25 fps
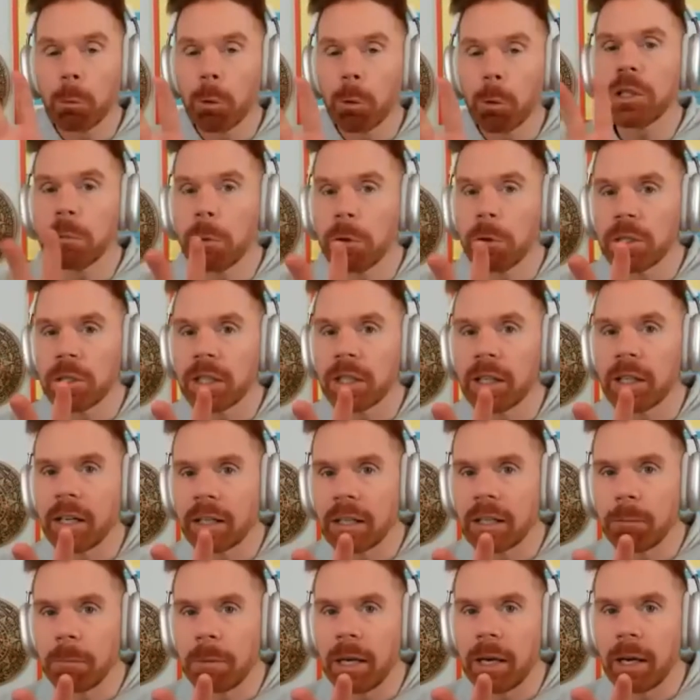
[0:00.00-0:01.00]
world's most
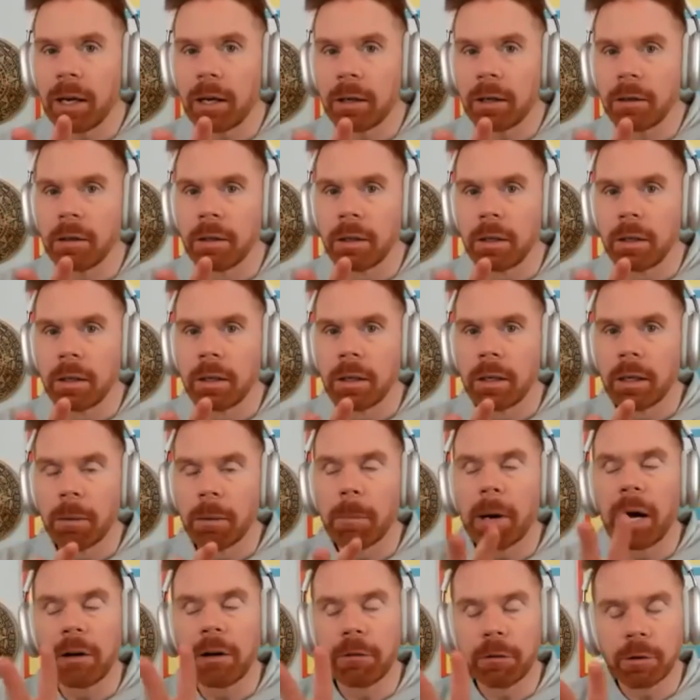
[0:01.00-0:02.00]
connected man,
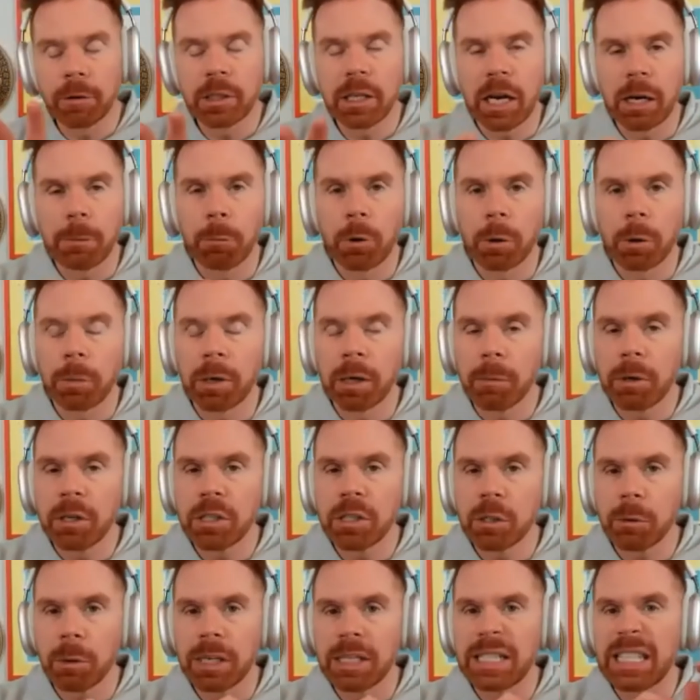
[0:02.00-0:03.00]
mindful cyborg, but I'm
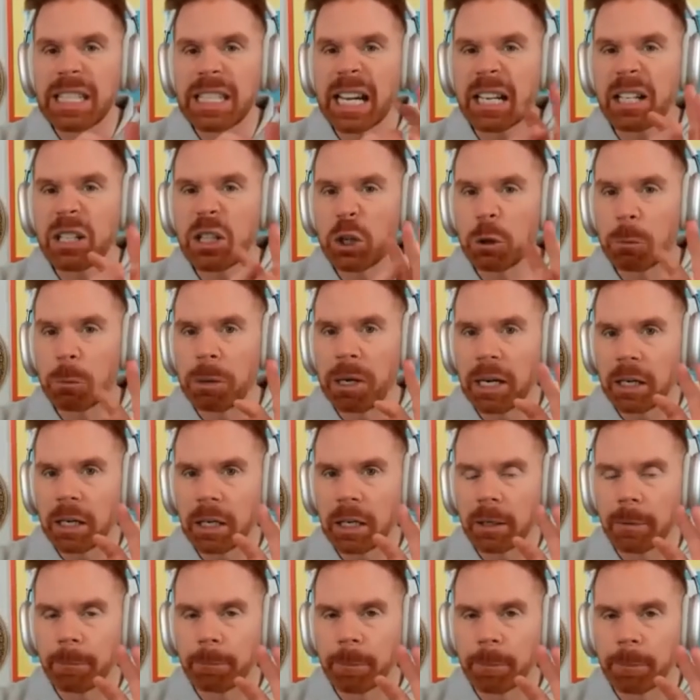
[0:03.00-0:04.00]
also a techno
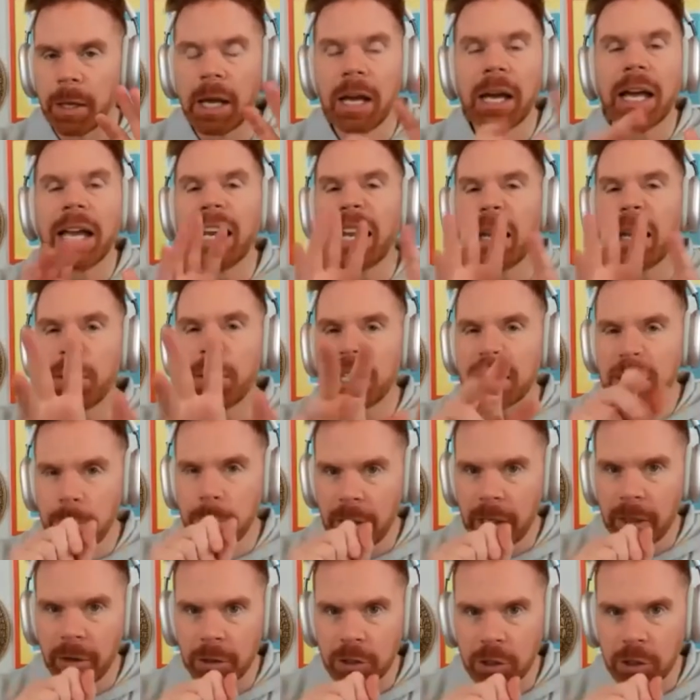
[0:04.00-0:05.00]
pagan. Let me
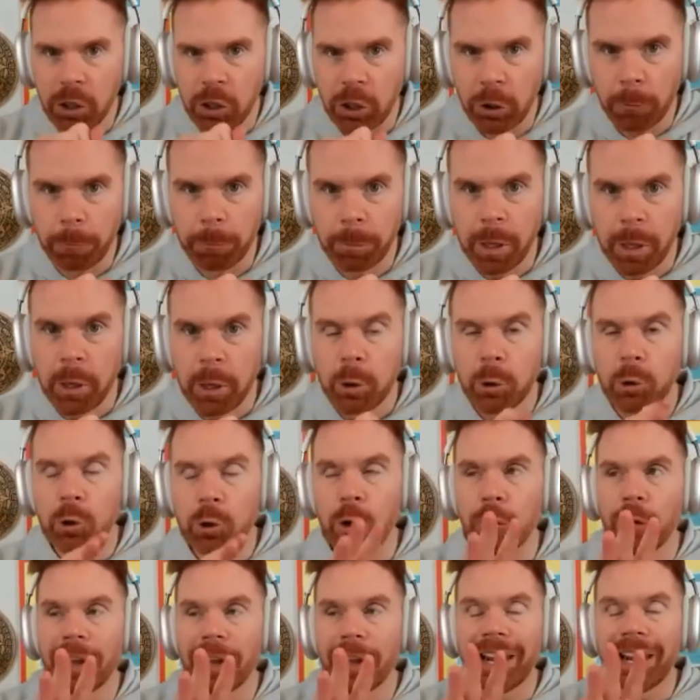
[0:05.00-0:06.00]
explain this to you.
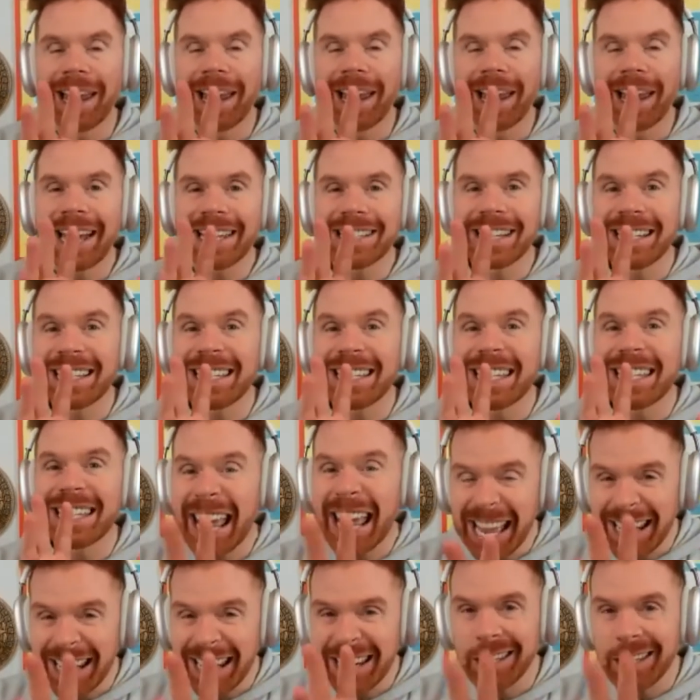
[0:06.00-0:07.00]
So, for the last
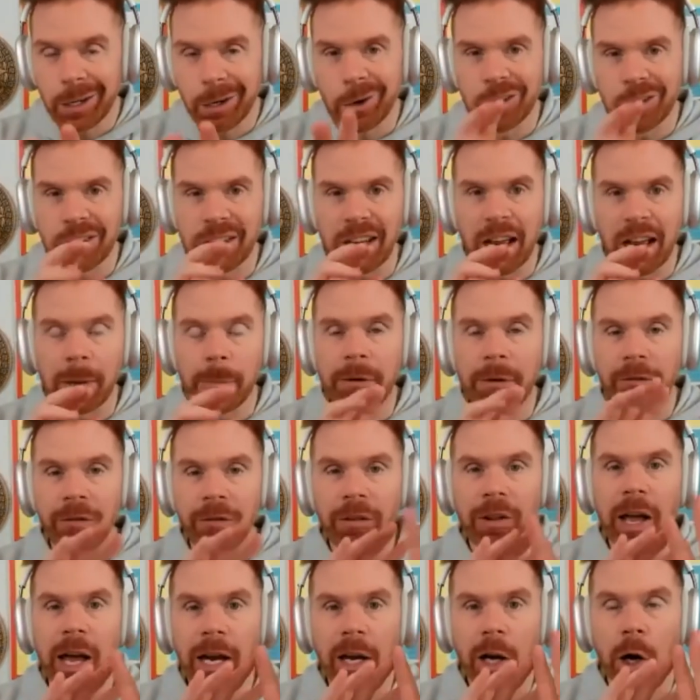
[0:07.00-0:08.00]
10 years, I've been
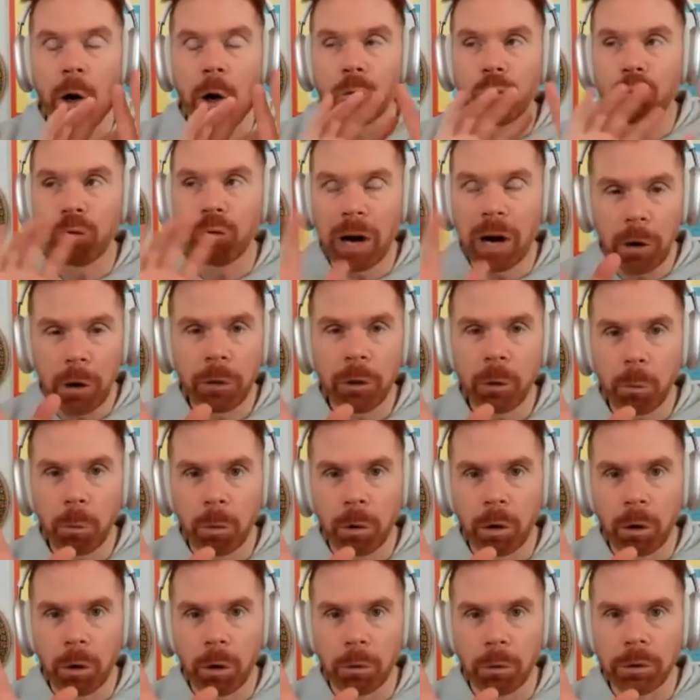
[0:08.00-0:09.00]
flying around the
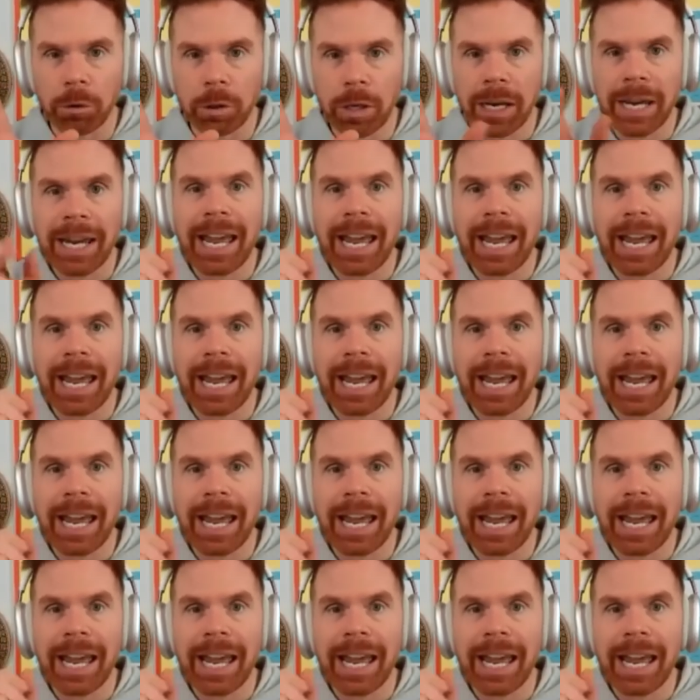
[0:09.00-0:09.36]
world,